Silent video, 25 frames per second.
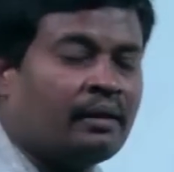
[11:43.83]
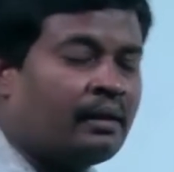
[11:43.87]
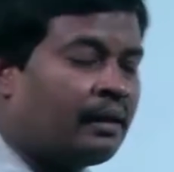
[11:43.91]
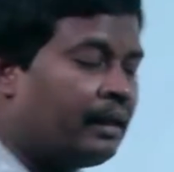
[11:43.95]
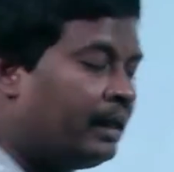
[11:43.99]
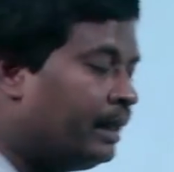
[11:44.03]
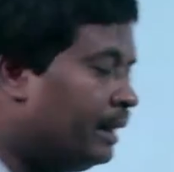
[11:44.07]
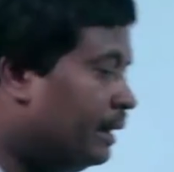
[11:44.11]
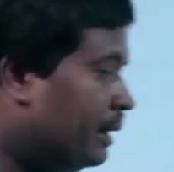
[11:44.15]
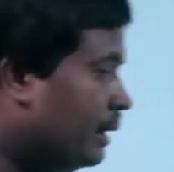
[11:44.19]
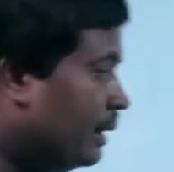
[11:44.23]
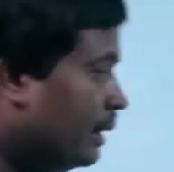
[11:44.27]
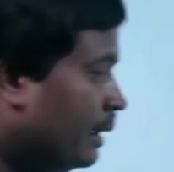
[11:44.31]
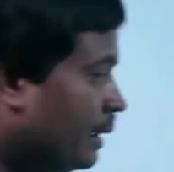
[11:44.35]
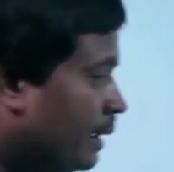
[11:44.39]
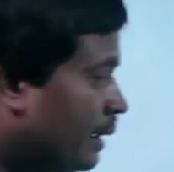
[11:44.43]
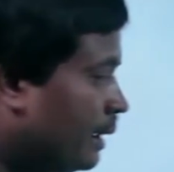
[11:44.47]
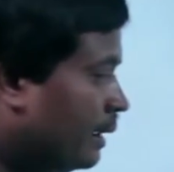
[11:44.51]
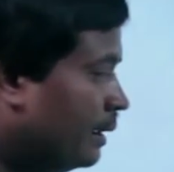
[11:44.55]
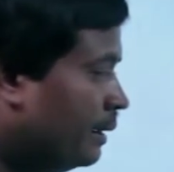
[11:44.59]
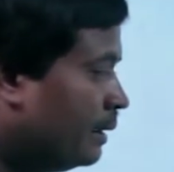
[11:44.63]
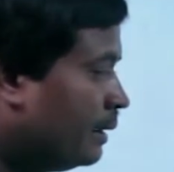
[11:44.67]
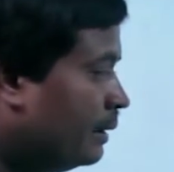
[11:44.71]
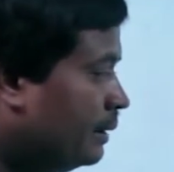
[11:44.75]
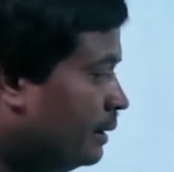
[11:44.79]
and then
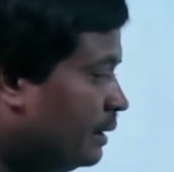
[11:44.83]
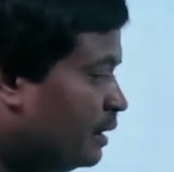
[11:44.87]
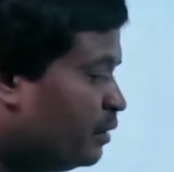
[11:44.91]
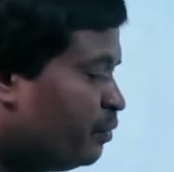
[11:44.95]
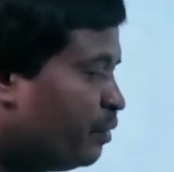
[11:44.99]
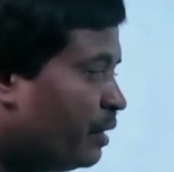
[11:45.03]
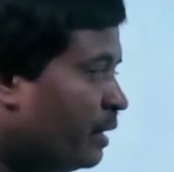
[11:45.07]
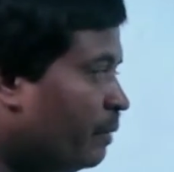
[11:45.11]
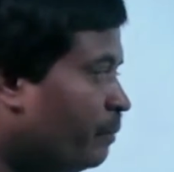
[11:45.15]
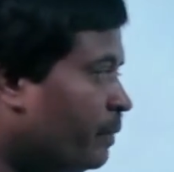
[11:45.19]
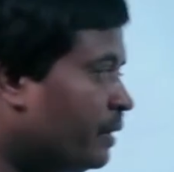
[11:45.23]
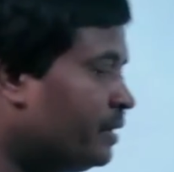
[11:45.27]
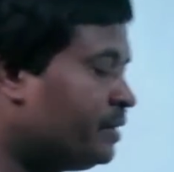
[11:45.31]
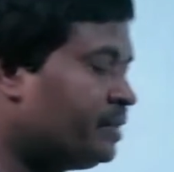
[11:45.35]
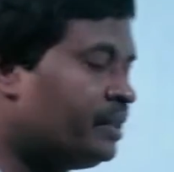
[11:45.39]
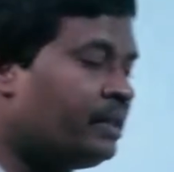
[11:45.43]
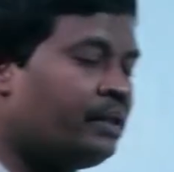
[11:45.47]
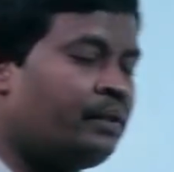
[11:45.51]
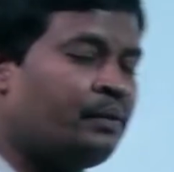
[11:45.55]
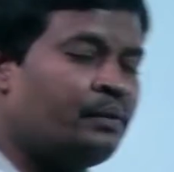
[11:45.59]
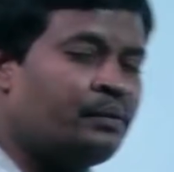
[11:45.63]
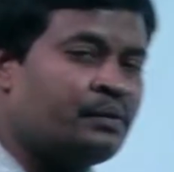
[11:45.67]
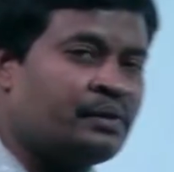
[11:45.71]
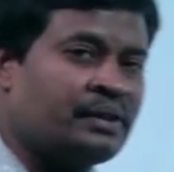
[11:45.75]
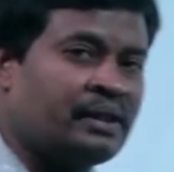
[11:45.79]
later these fibers are
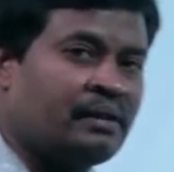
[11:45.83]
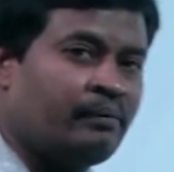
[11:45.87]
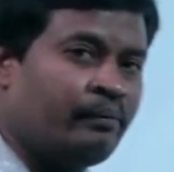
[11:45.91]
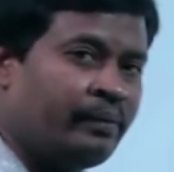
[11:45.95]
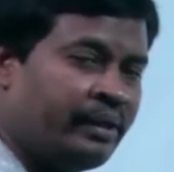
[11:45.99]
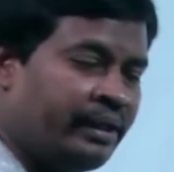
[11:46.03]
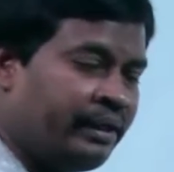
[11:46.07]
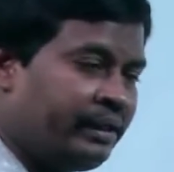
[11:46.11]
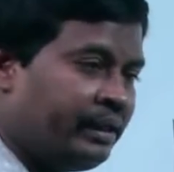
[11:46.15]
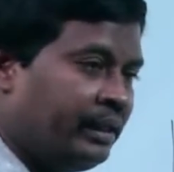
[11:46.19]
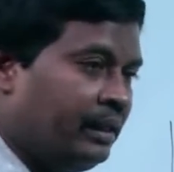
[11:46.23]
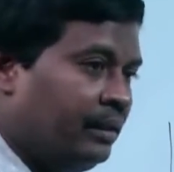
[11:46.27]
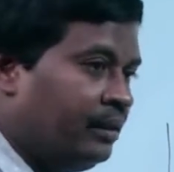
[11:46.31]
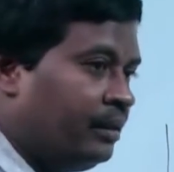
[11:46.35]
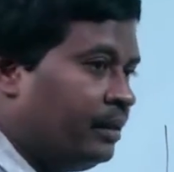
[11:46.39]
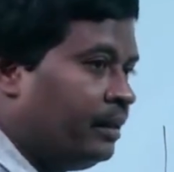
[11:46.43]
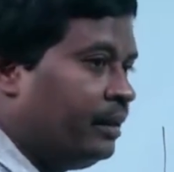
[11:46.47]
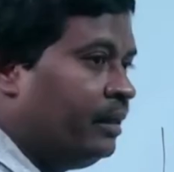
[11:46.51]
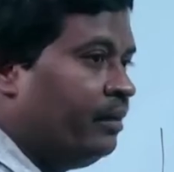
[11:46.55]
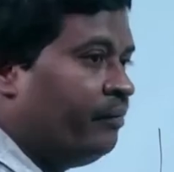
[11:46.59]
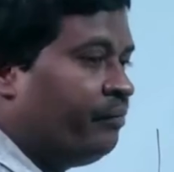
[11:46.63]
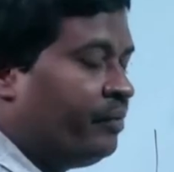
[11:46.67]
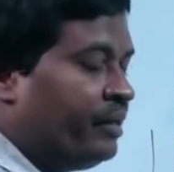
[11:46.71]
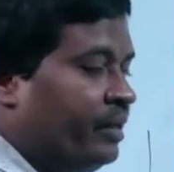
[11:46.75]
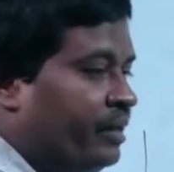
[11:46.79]
using making
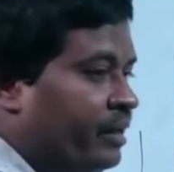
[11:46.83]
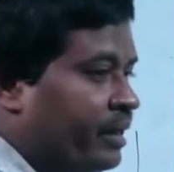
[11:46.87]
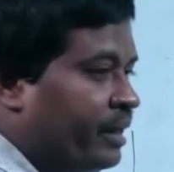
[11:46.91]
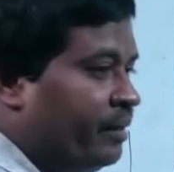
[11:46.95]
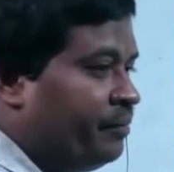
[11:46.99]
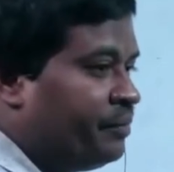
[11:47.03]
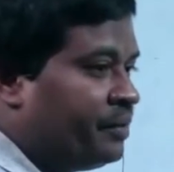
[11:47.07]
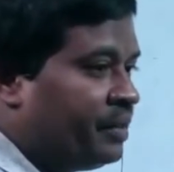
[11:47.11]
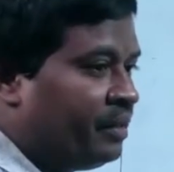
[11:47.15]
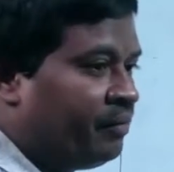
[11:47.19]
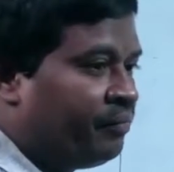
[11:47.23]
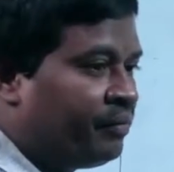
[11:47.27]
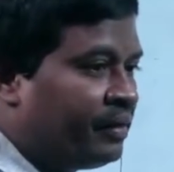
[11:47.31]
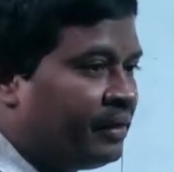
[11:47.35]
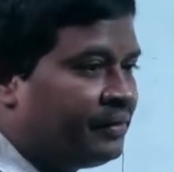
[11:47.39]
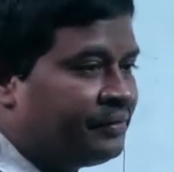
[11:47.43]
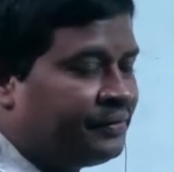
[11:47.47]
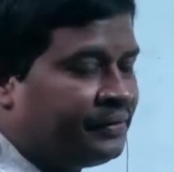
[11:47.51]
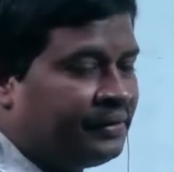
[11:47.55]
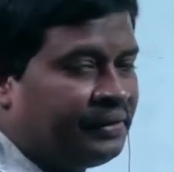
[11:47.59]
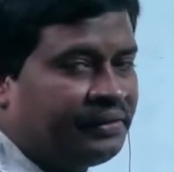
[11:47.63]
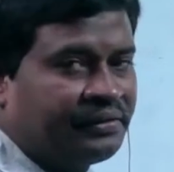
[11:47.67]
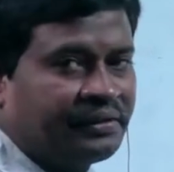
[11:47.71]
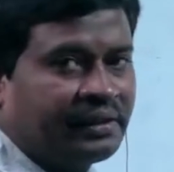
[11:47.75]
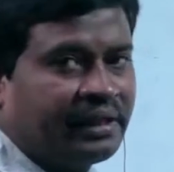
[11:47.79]
different types of
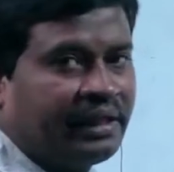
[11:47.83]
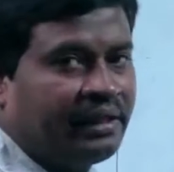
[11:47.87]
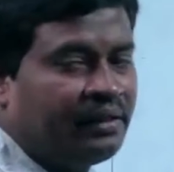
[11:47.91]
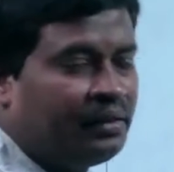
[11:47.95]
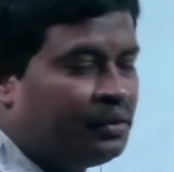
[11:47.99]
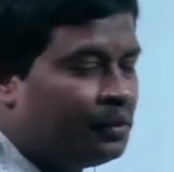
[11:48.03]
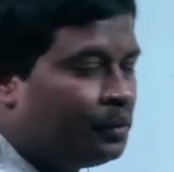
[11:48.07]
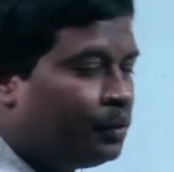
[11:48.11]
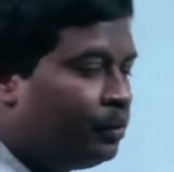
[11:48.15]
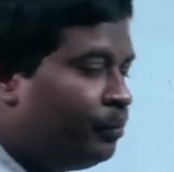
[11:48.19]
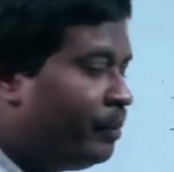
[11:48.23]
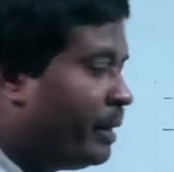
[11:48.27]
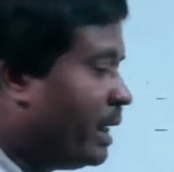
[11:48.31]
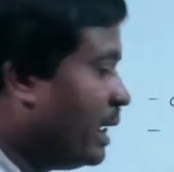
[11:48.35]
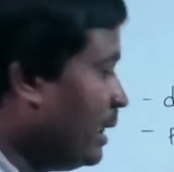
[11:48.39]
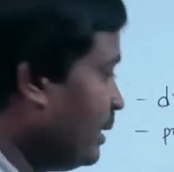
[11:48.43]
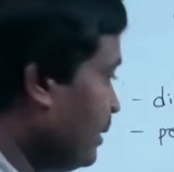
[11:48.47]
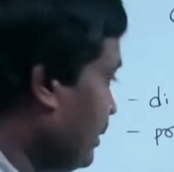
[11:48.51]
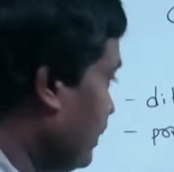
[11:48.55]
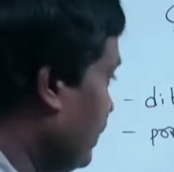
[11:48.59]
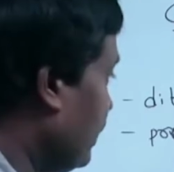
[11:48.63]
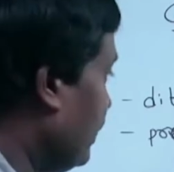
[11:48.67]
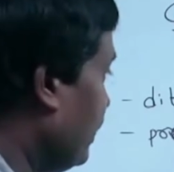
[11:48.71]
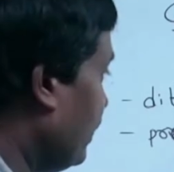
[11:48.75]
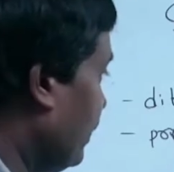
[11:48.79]
russes and jute bags,